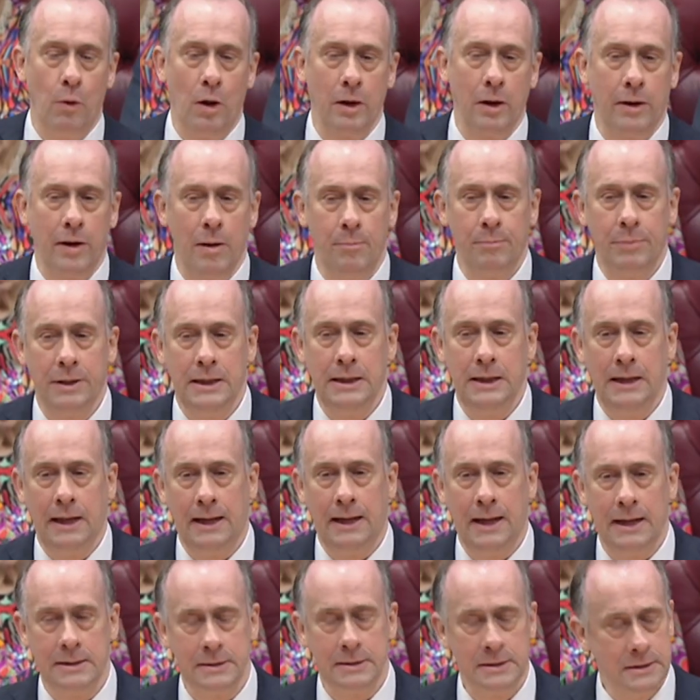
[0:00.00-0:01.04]
one company
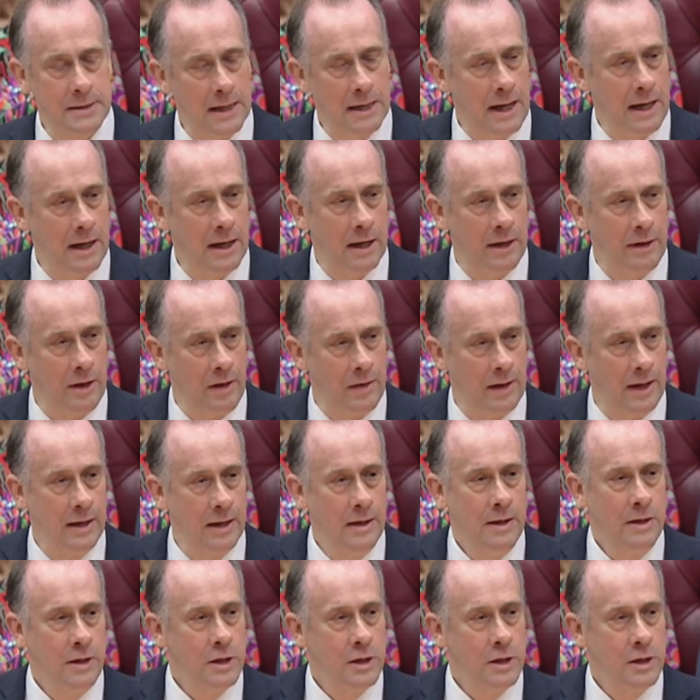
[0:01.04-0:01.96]
against another?